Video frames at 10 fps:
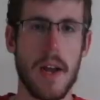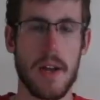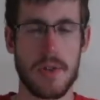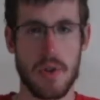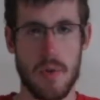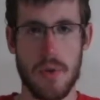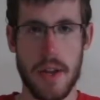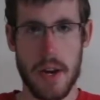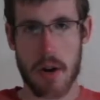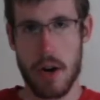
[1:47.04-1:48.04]
So the
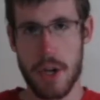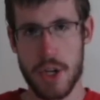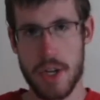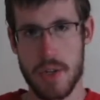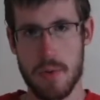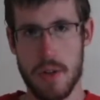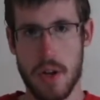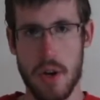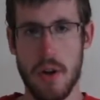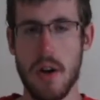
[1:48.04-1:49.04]
integration is really
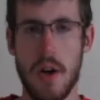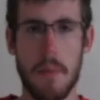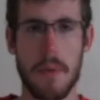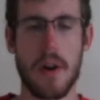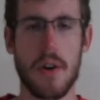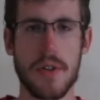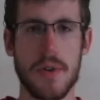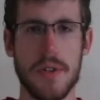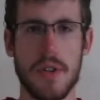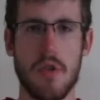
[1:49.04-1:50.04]
good, but it also
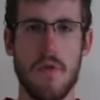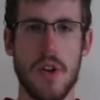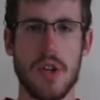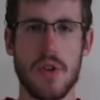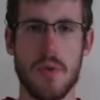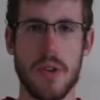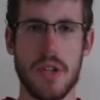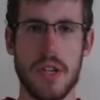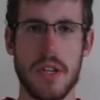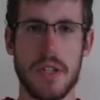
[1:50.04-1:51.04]
has a new feature
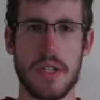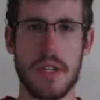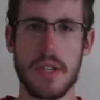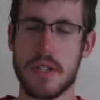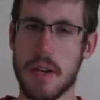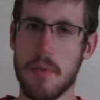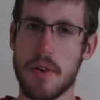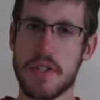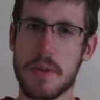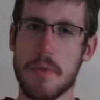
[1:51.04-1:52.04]
which is
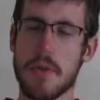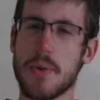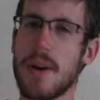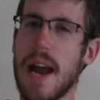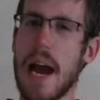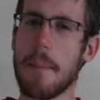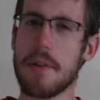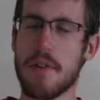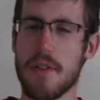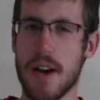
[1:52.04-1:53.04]
somewhat similar to an app
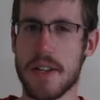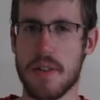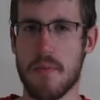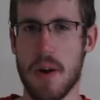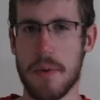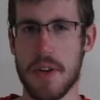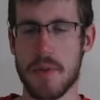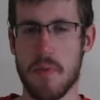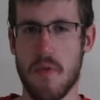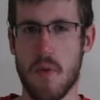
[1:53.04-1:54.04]
you guys have probably
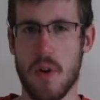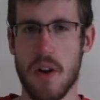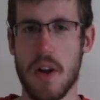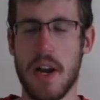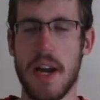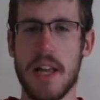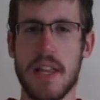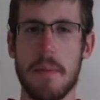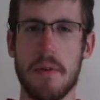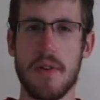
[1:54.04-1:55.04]
used before, and
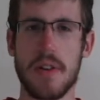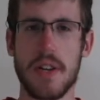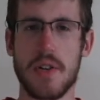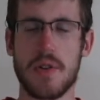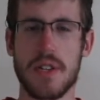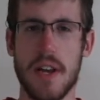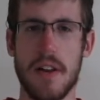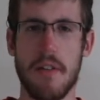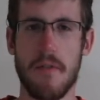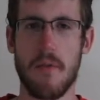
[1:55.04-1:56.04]
the ability to
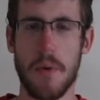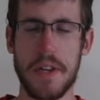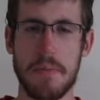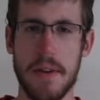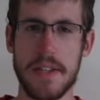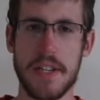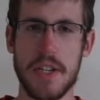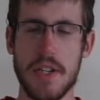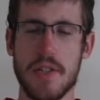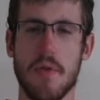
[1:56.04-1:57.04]
send voice
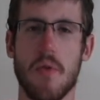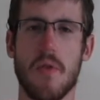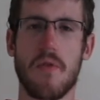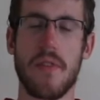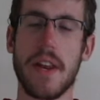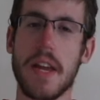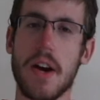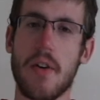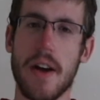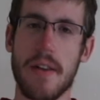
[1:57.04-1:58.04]
messages or
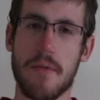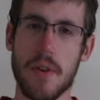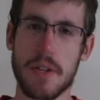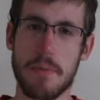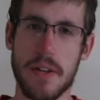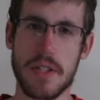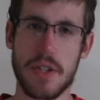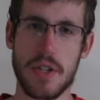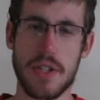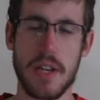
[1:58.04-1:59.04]
video and voice
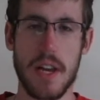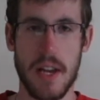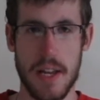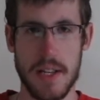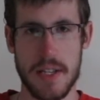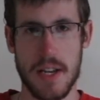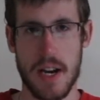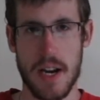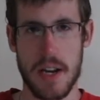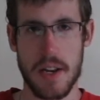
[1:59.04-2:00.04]
messages
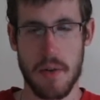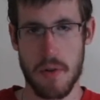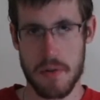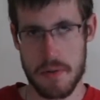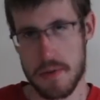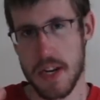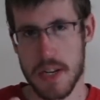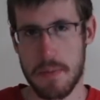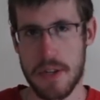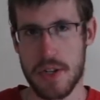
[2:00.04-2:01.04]
inside your
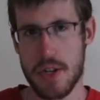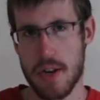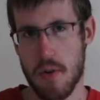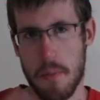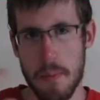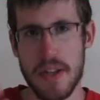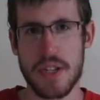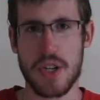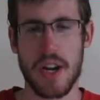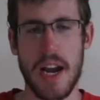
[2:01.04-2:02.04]
text messaging or
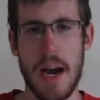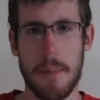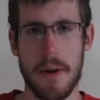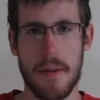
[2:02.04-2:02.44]
messaging app.